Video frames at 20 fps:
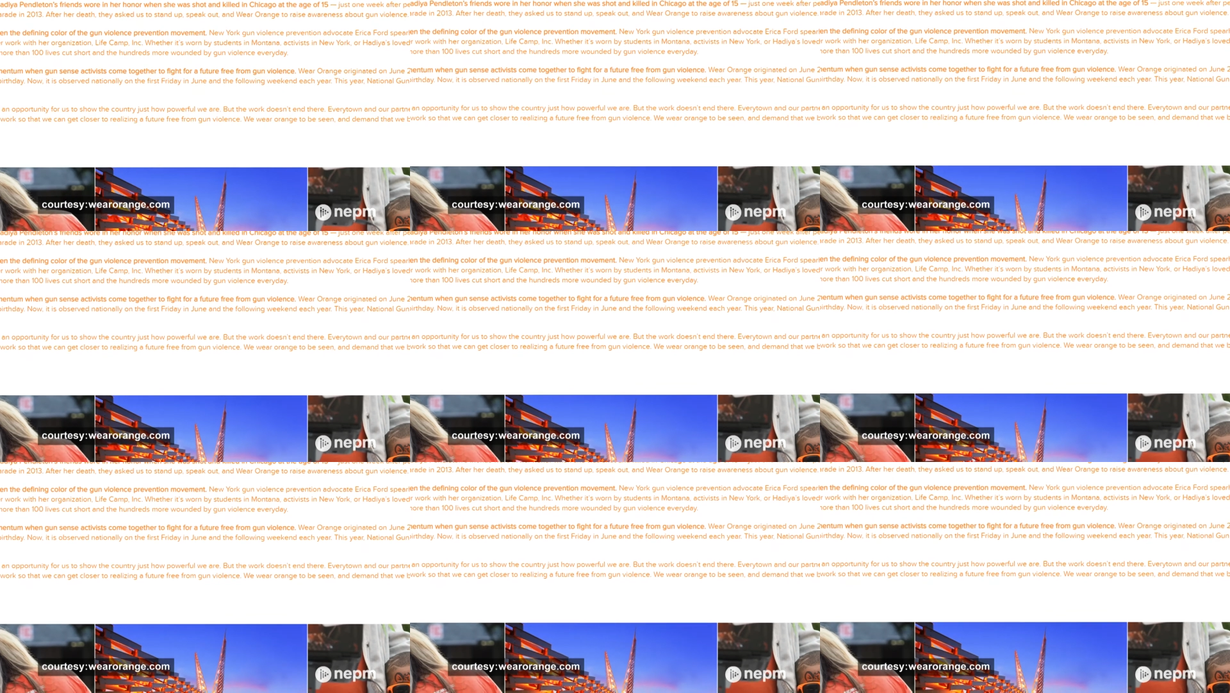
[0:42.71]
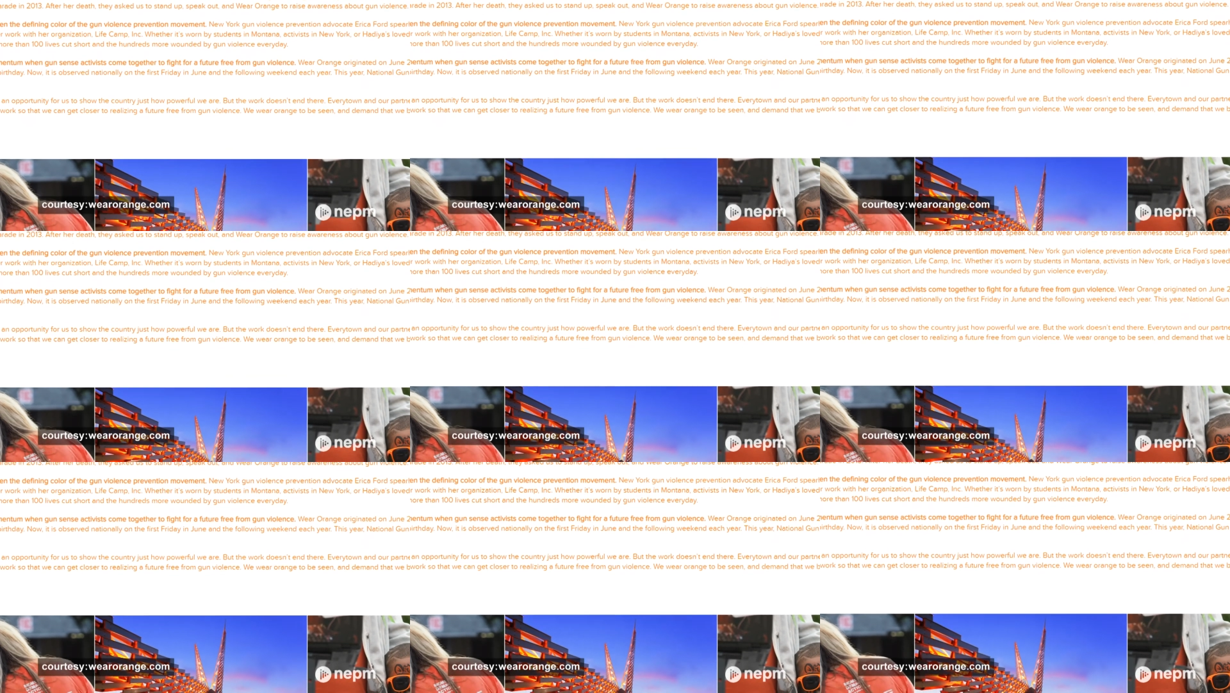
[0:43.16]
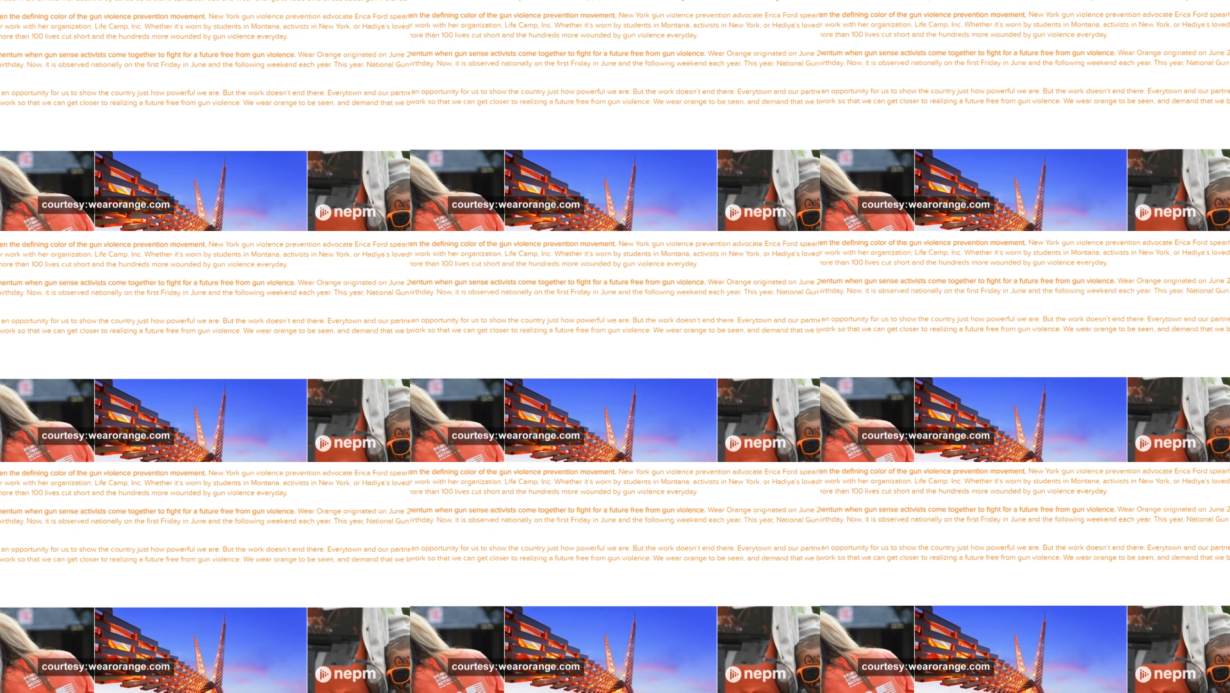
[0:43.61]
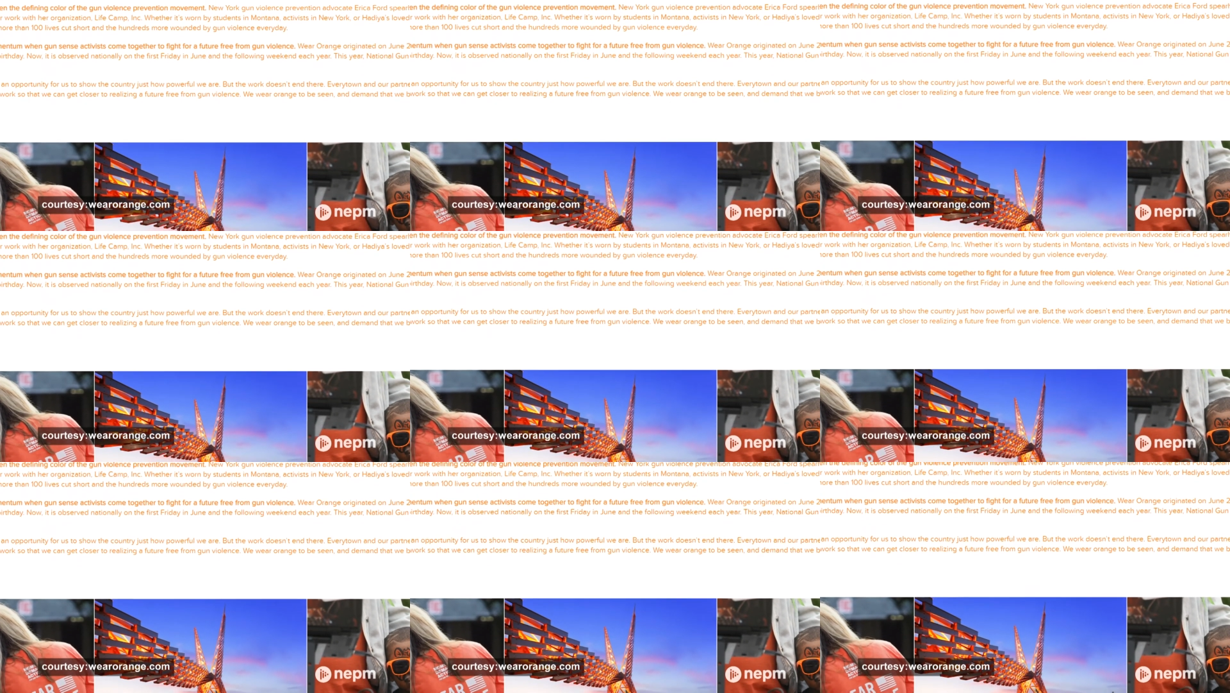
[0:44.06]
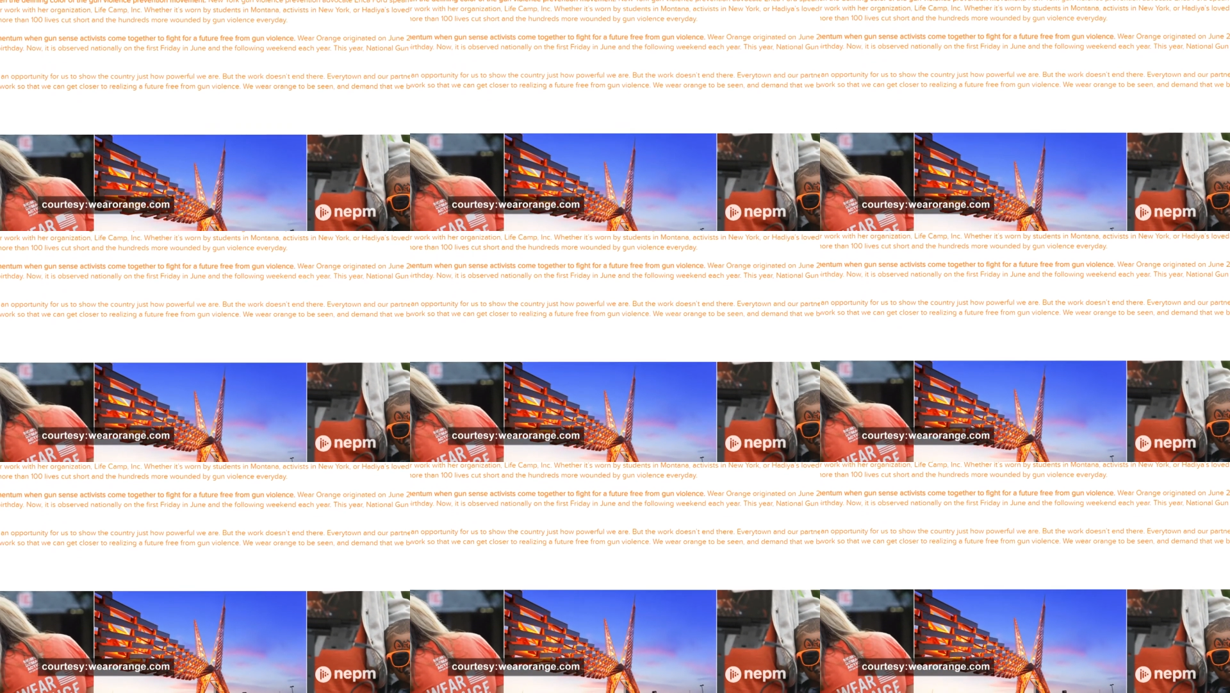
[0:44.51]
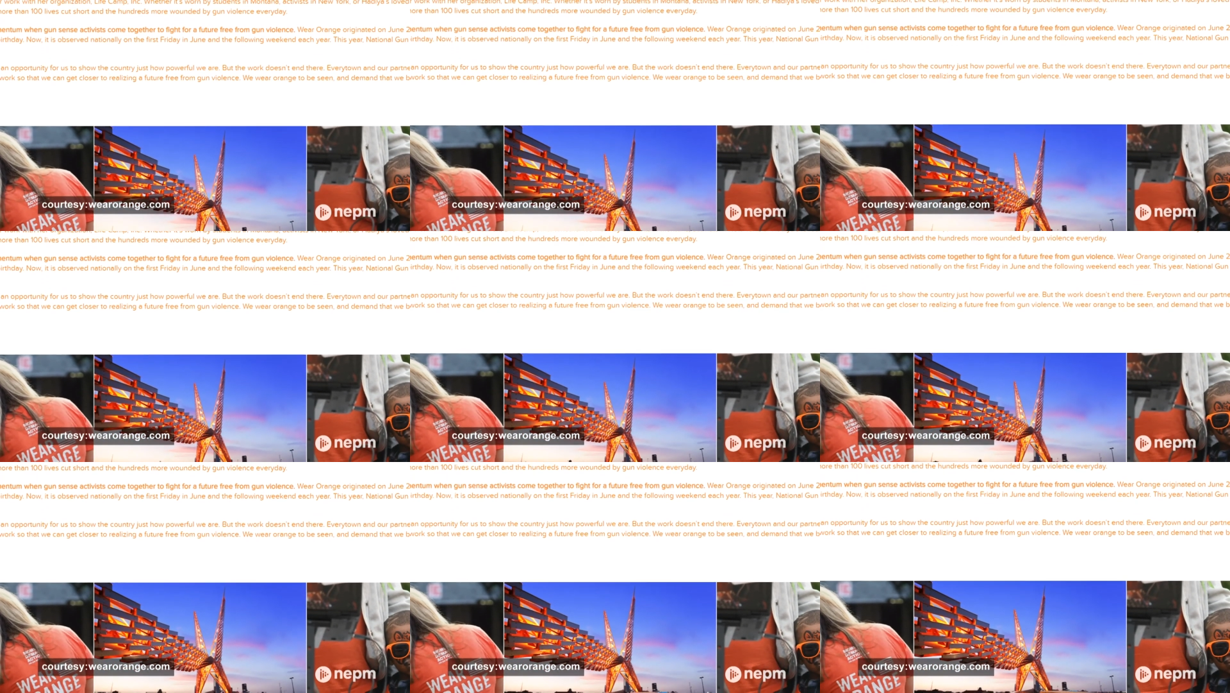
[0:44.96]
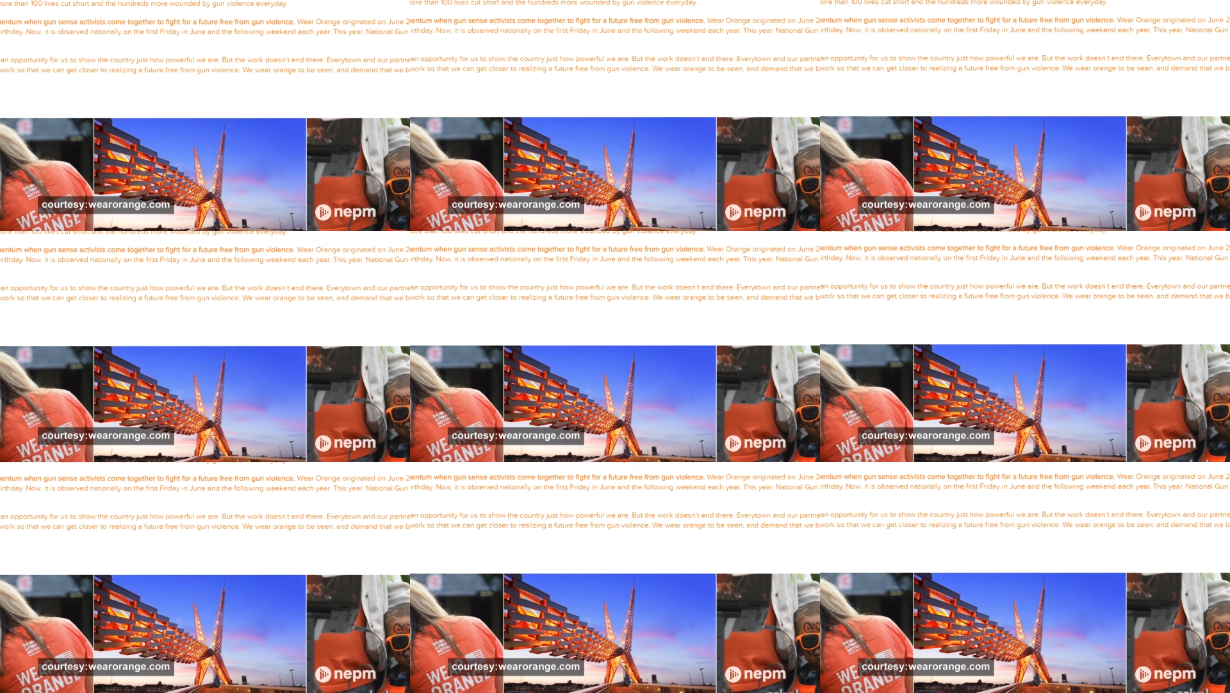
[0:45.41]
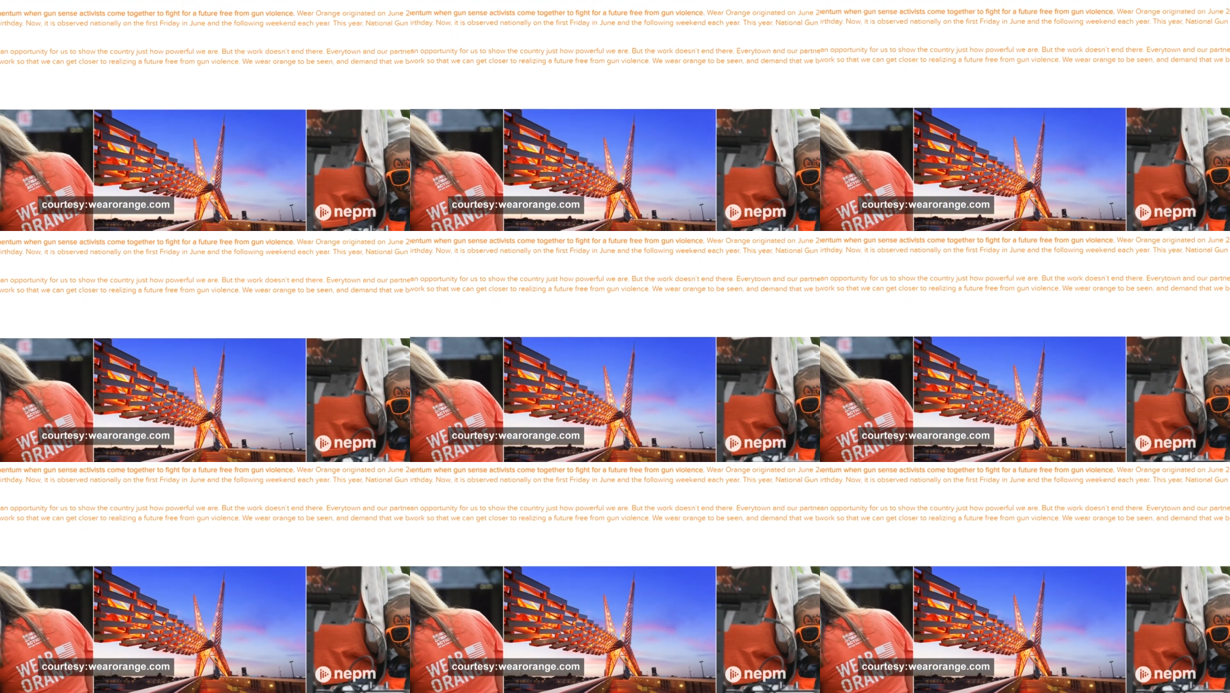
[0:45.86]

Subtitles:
No face is visible, so there are no lips to read.